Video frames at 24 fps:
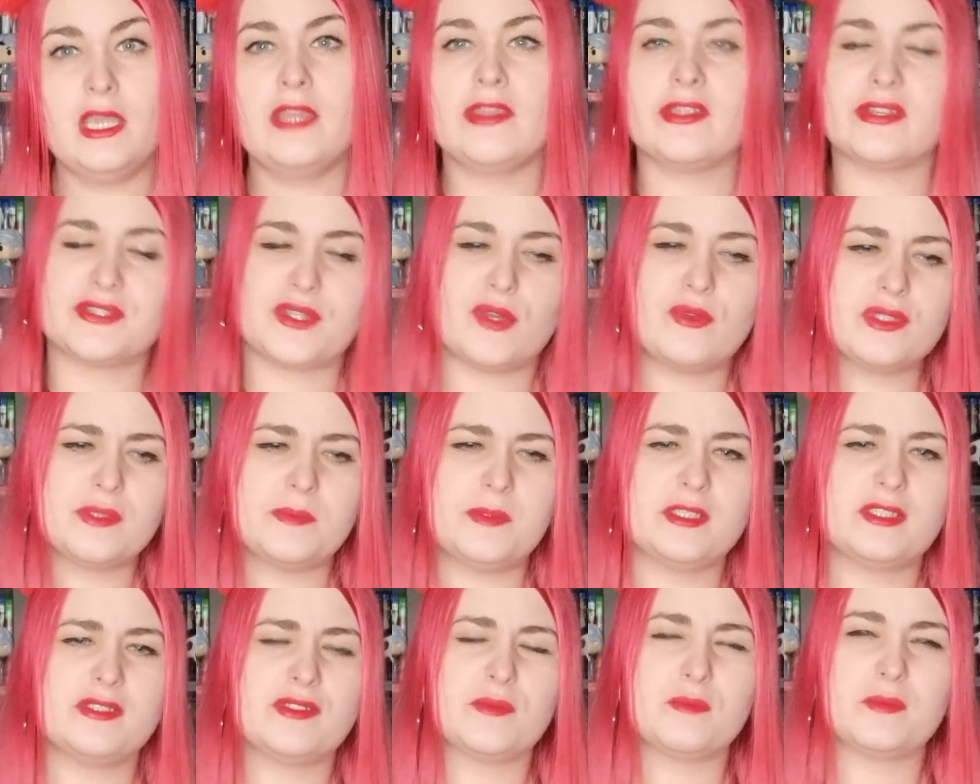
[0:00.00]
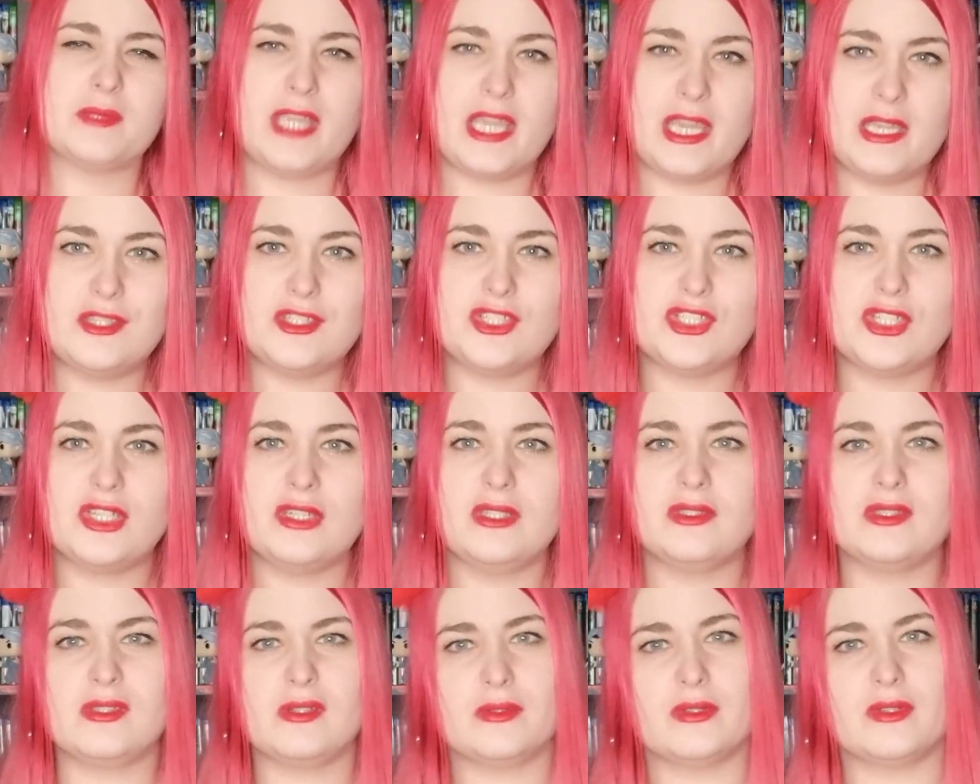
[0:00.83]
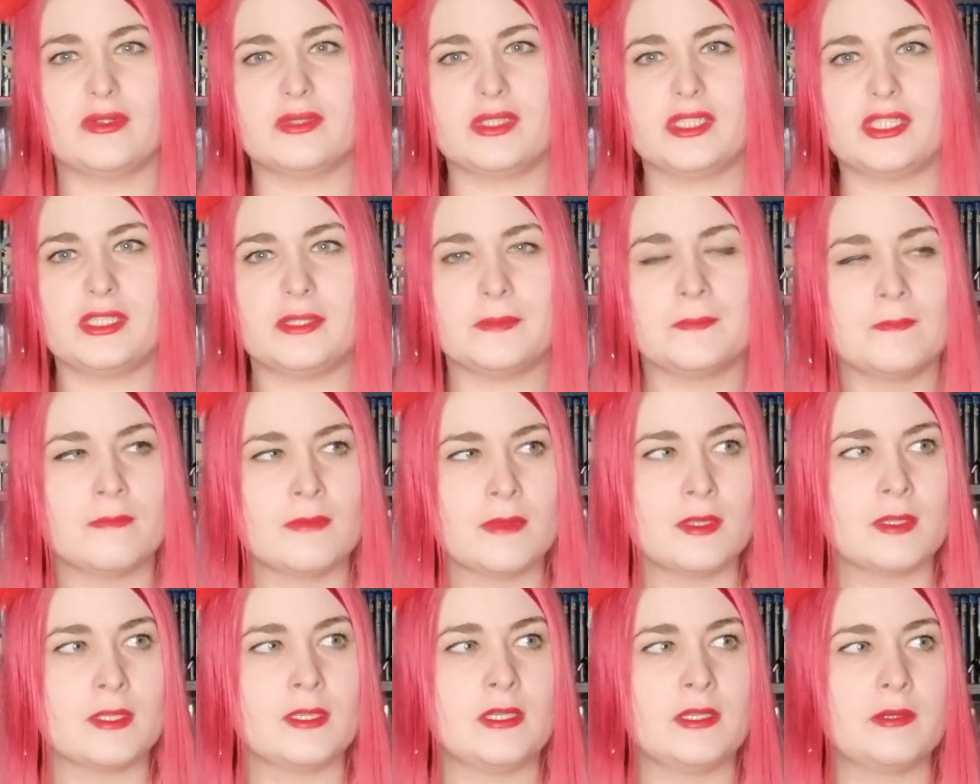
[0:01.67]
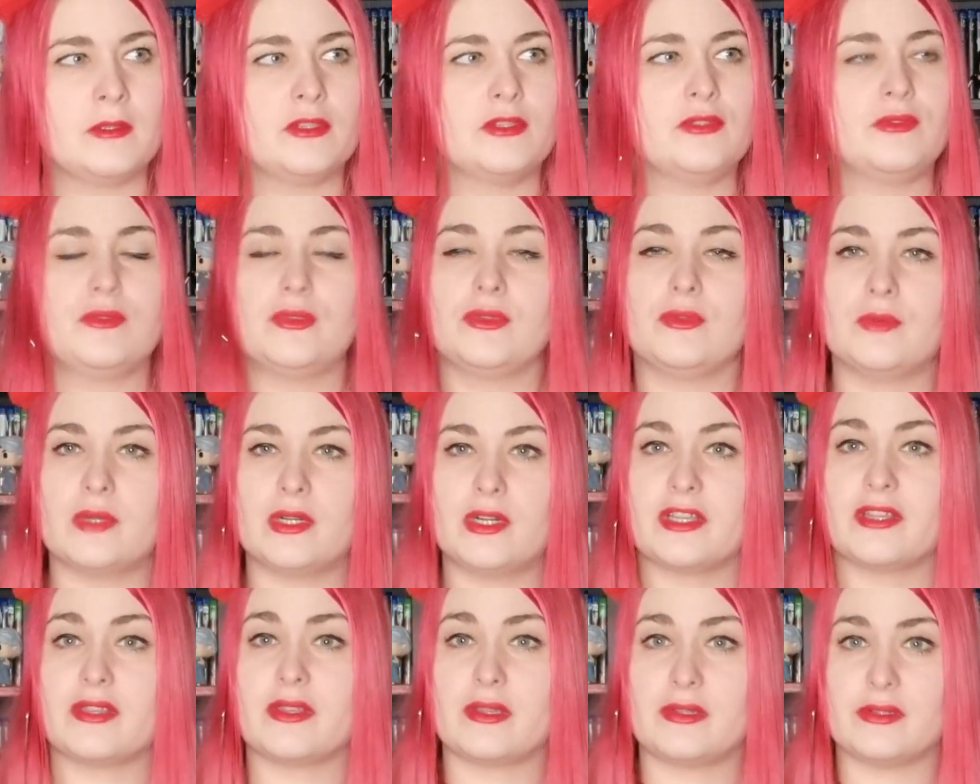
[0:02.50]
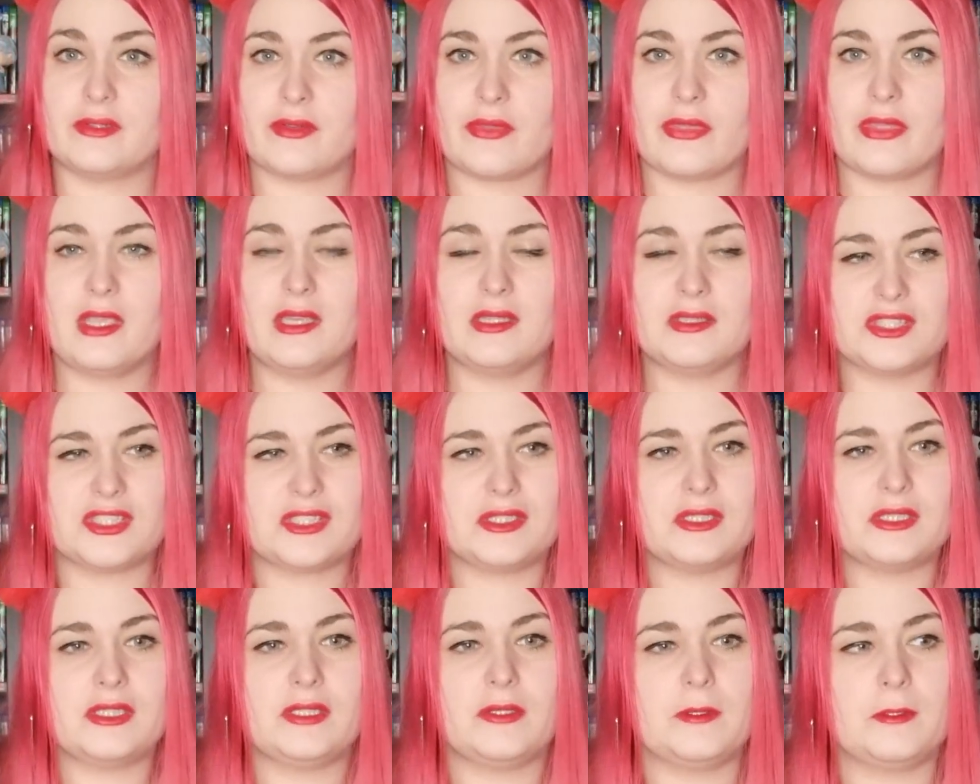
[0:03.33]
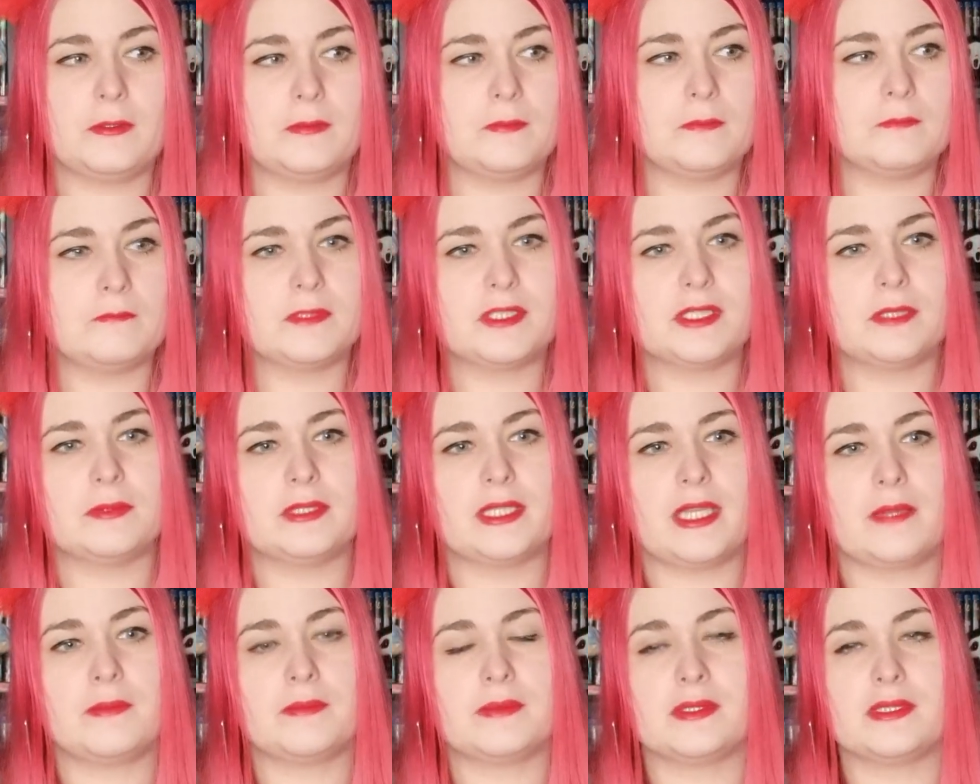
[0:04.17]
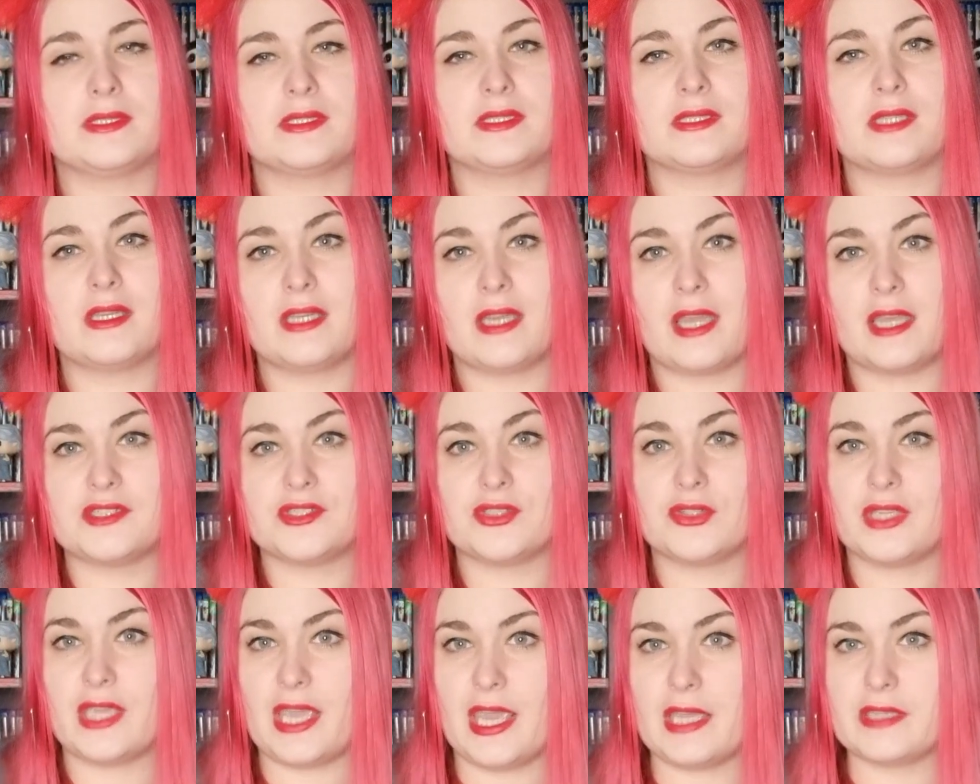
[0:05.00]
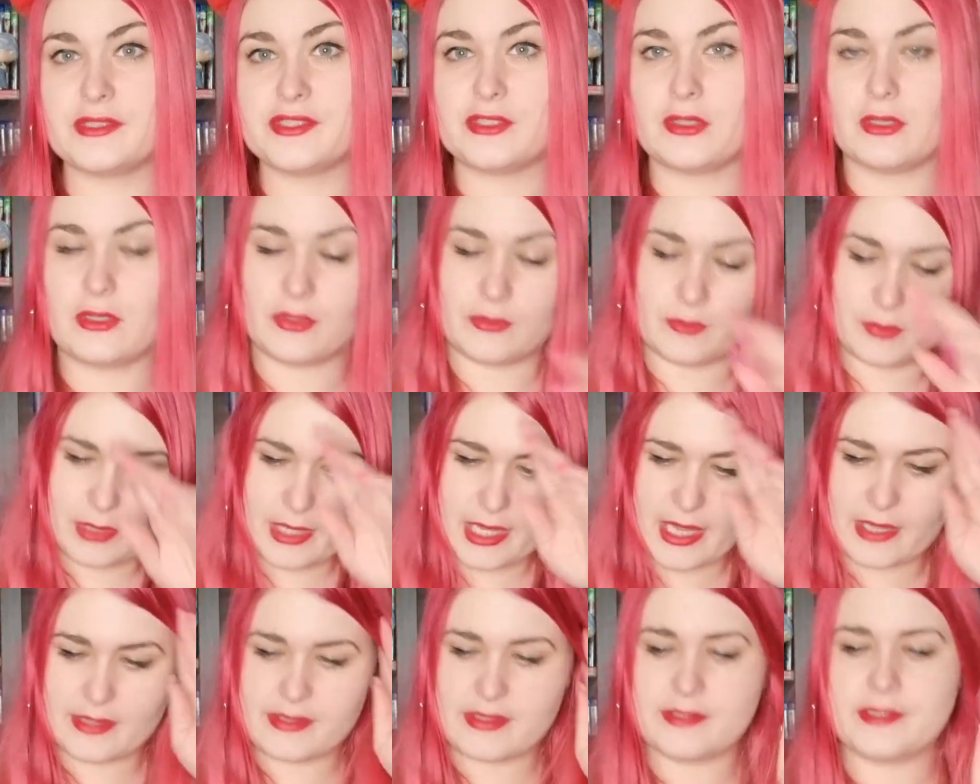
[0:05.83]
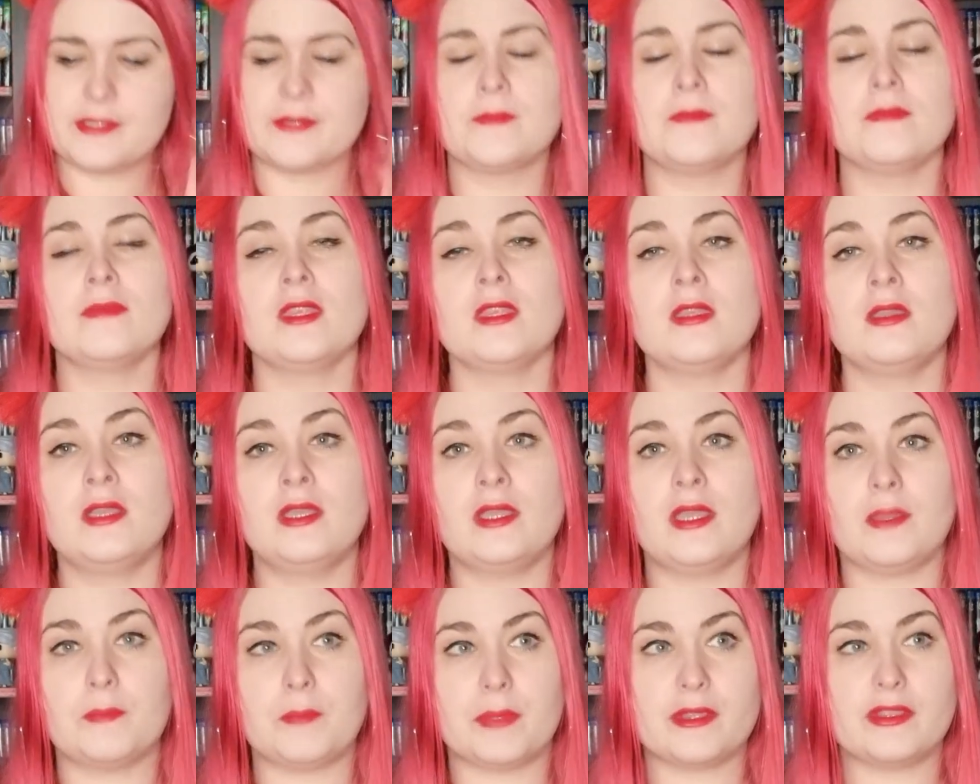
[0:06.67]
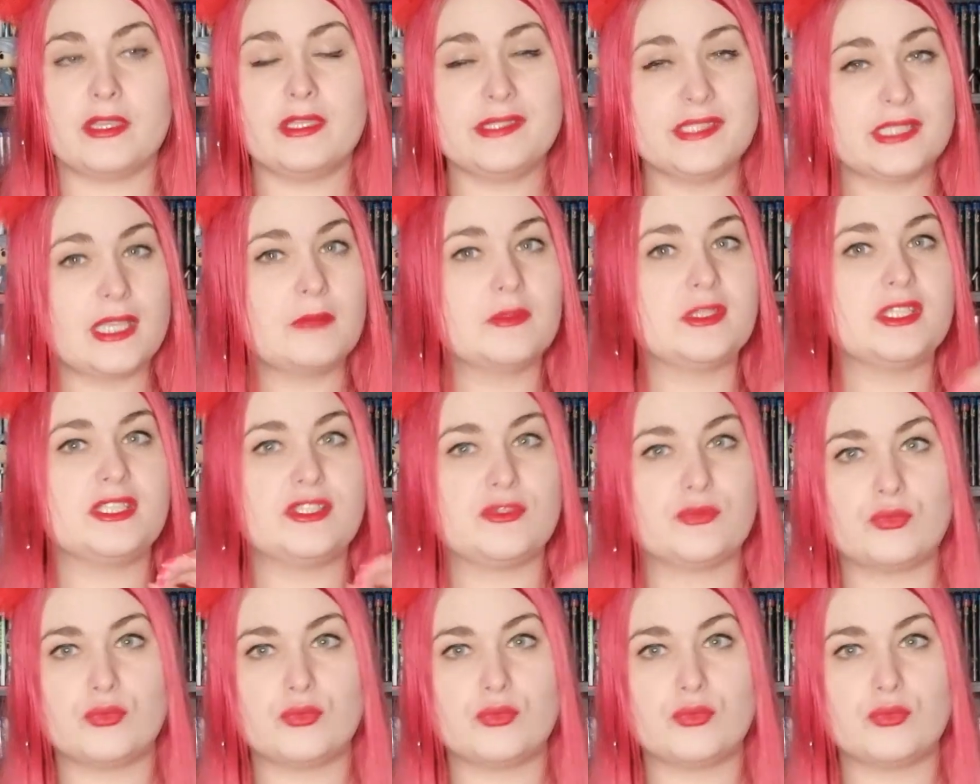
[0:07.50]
There's always been some tension, she, due to work and other things, she sometimes has to cancel her plans. But this time she